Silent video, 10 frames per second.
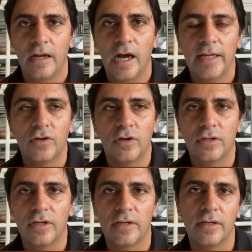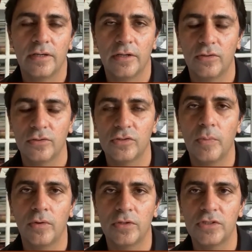I thought,
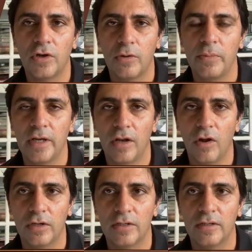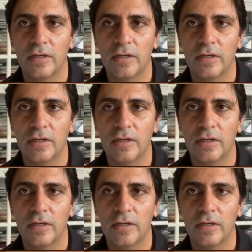sports taught me a lot.